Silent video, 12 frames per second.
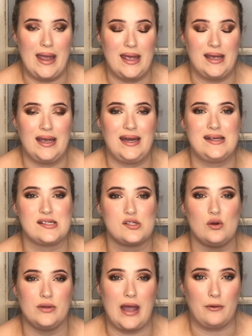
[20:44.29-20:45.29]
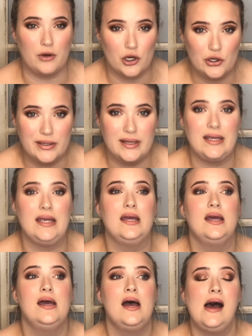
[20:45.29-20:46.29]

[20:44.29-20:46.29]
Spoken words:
it. It is sold out currently.